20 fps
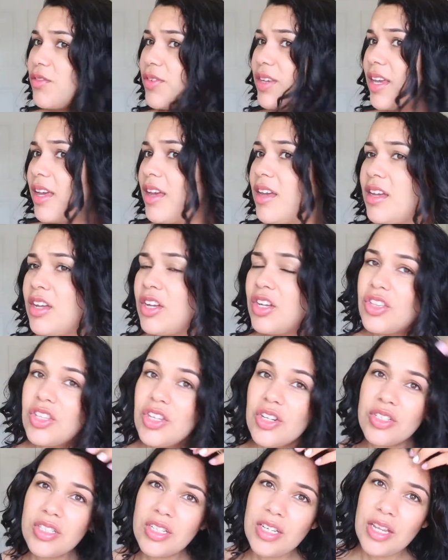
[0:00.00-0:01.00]
I think
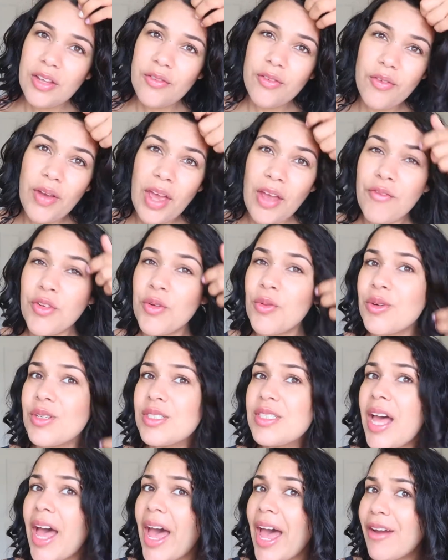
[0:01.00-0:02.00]
the underneath of
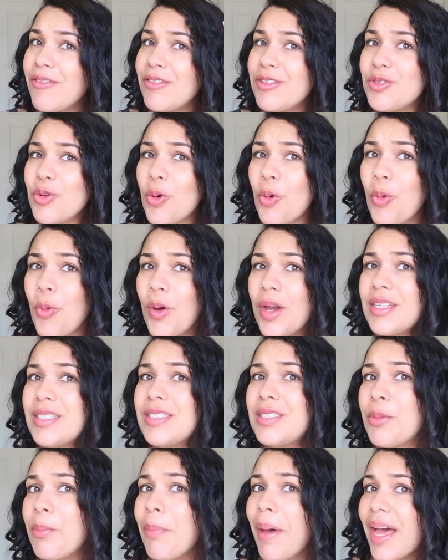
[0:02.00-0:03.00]
everyone's hair is
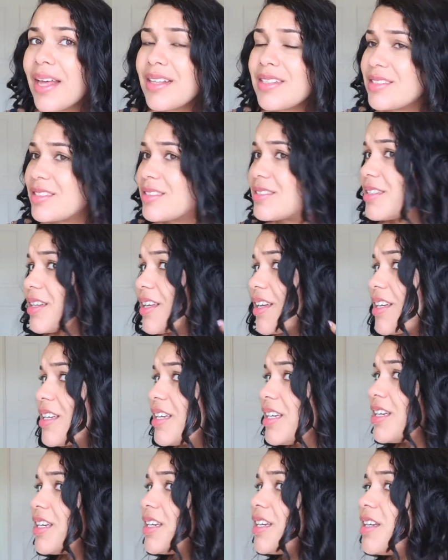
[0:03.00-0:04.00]
always the best, isn't it?
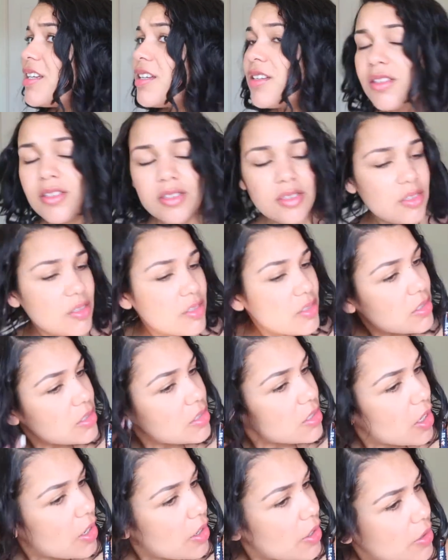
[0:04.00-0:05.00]

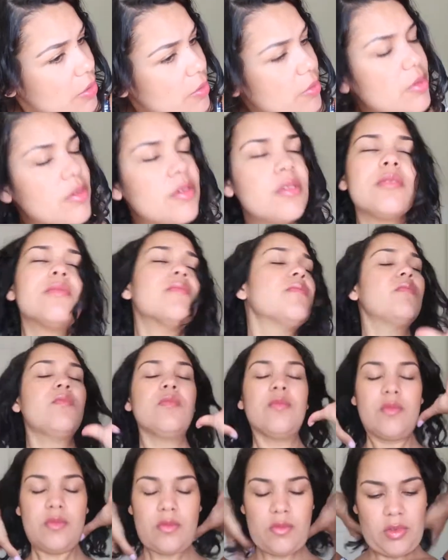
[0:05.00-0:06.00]
So
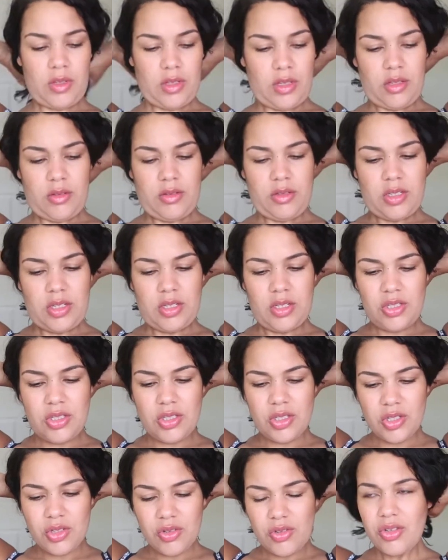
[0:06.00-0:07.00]
I'm just going to
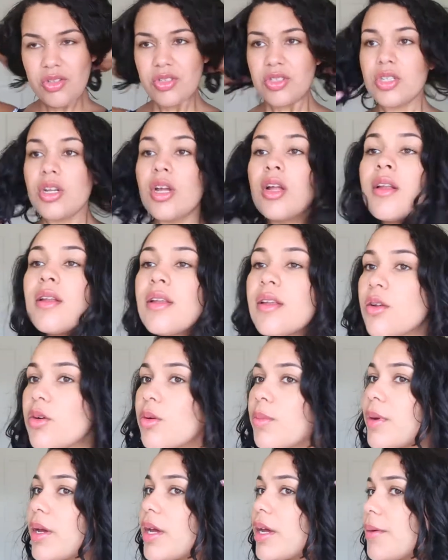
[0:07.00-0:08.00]
scrunch a
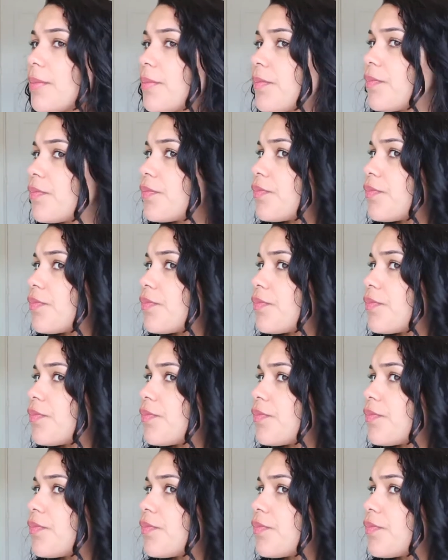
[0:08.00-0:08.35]
little bit.